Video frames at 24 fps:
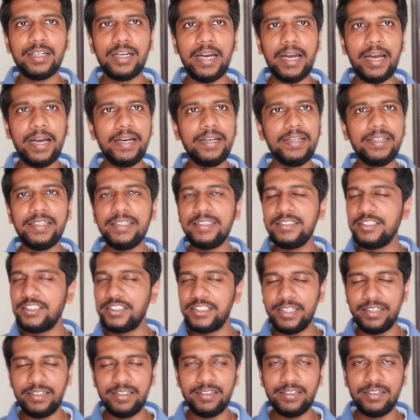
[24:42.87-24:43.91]
and in
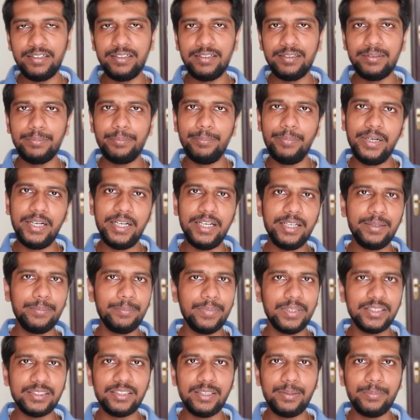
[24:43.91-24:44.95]
general, building
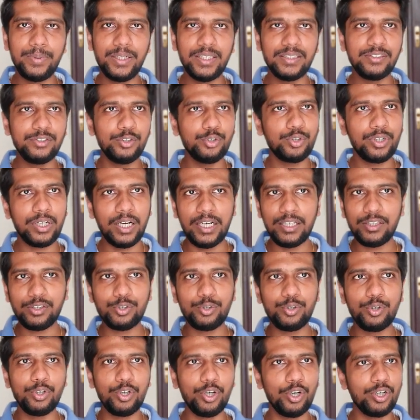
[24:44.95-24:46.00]
muscle mass, you can't
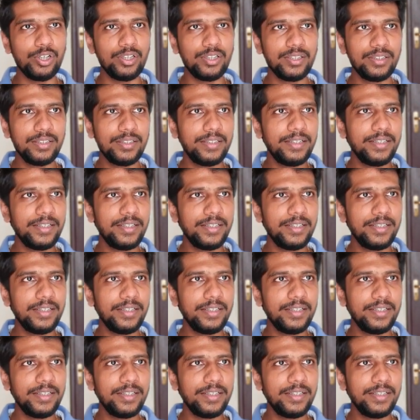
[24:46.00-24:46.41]
go wrong.